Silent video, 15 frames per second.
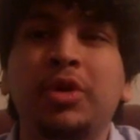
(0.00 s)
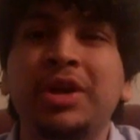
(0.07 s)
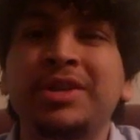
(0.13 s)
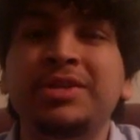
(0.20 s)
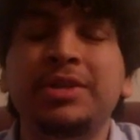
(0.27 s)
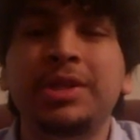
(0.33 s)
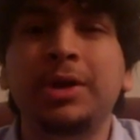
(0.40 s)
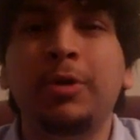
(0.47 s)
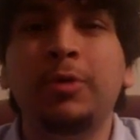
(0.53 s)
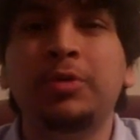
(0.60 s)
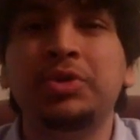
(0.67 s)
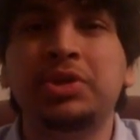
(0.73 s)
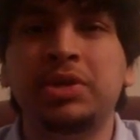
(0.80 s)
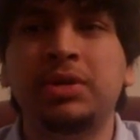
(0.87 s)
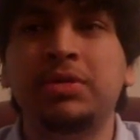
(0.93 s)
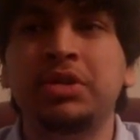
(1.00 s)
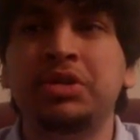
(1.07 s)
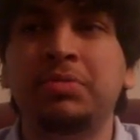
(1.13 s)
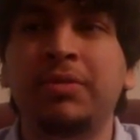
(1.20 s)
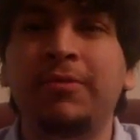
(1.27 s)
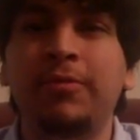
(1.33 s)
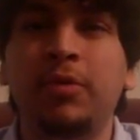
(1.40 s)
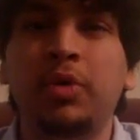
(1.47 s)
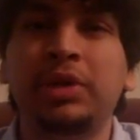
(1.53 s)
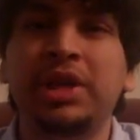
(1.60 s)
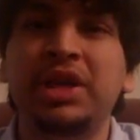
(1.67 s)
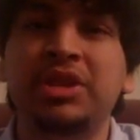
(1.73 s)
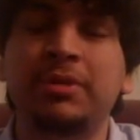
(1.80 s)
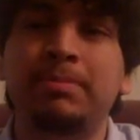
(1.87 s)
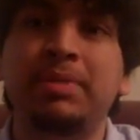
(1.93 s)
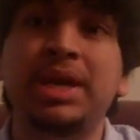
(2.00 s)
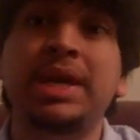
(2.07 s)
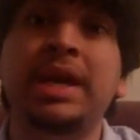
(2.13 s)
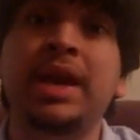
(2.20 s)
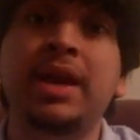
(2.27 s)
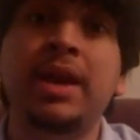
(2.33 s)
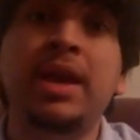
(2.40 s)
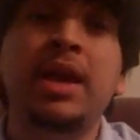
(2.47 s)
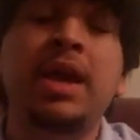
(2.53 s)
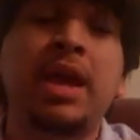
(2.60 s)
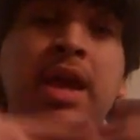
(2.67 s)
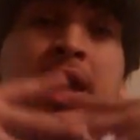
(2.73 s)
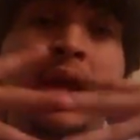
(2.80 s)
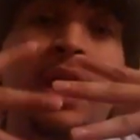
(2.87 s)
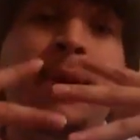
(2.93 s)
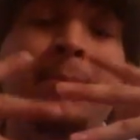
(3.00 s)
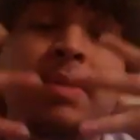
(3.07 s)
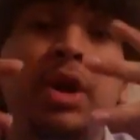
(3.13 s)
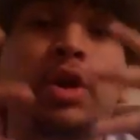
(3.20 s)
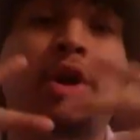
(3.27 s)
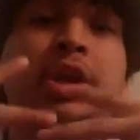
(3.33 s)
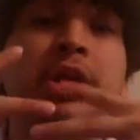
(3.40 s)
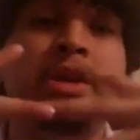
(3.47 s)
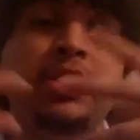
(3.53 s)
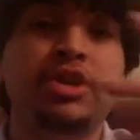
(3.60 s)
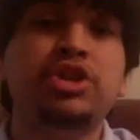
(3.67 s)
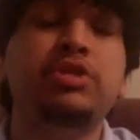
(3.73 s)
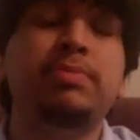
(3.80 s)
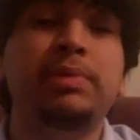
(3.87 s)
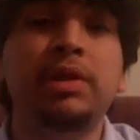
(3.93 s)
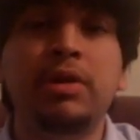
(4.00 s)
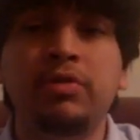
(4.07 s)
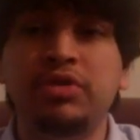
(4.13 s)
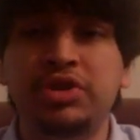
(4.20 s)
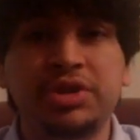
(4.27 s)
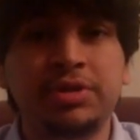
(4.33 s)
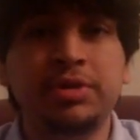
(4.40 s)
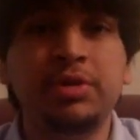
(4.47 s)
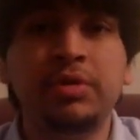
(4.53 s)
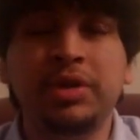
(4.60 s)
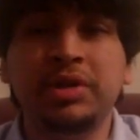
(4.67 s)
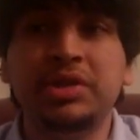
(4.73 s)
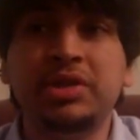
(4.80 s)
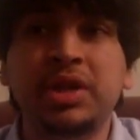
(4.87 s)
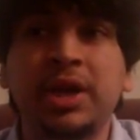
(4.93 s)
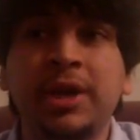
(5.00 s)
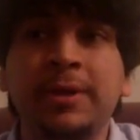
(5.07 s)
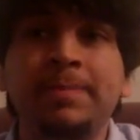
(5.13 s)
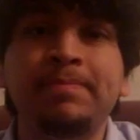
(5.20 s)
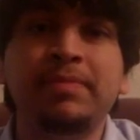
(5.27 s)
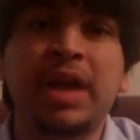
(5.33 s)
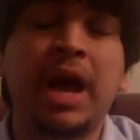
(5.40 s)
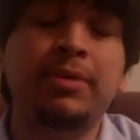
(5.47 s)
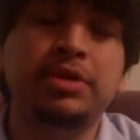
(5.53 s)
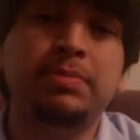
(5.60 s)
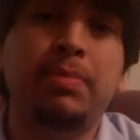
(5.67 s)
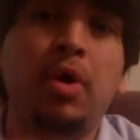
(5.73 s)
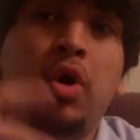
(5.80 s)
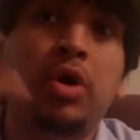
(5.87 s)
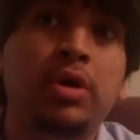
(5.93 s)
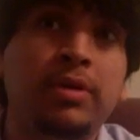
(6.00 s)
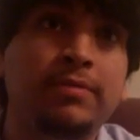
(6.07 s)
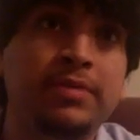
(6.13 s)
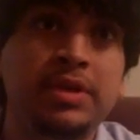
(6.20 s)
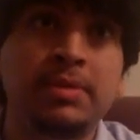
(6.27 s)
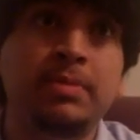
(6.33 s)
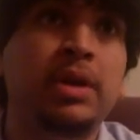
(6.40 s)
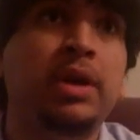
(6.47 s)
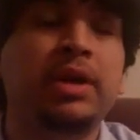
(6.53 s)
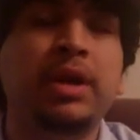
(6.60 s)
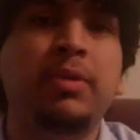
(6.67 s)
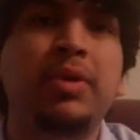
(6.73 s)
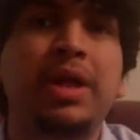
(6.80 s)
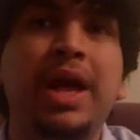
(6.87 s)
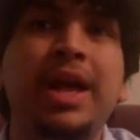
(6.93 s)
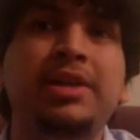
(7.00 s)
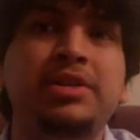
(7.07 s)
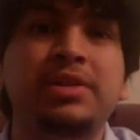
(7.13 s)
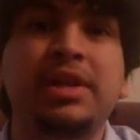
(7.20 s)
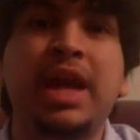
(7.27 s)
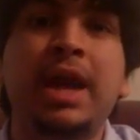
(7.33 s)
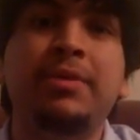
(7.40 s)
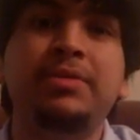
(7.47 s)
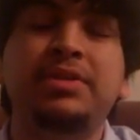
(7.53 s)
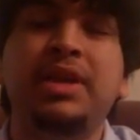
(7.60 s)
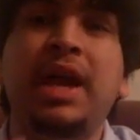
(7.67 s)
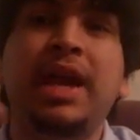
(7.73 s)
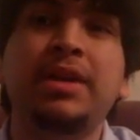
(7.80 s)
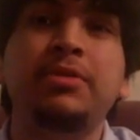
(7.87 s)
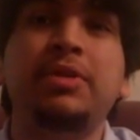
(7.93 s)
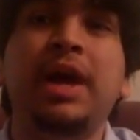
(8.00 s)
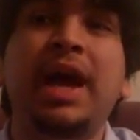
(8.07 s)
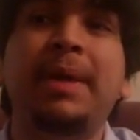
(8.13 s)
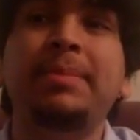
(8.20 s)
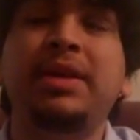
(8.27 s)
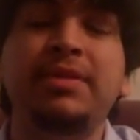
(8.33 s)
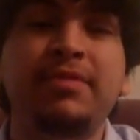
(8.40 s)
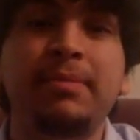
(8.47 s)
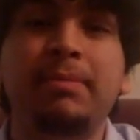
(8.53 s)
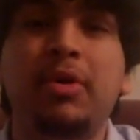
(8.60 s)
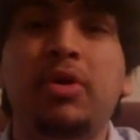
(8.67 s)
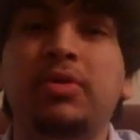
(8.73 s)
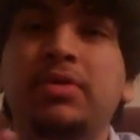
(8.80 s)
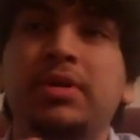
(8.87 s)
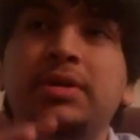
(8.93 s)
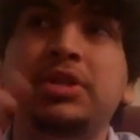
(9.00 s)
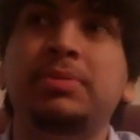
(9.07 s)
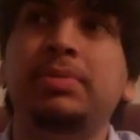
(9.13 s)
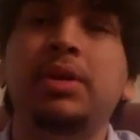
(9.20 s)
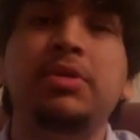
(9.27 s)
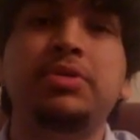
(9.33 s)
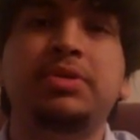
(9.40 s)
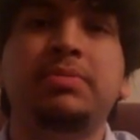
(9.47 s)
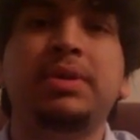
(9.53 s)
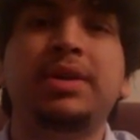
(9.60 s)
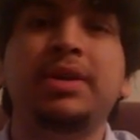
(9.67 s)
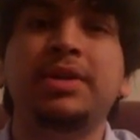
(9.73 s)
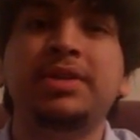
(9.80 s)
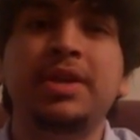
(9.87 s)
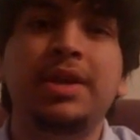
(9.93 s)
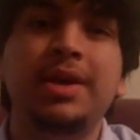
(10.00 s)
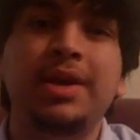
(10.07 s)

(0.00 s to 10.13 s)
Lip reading: into the whole series before, like, the big American explosion, you could say. I was part of the American... Well, actually, I'm not even part of the explosion, because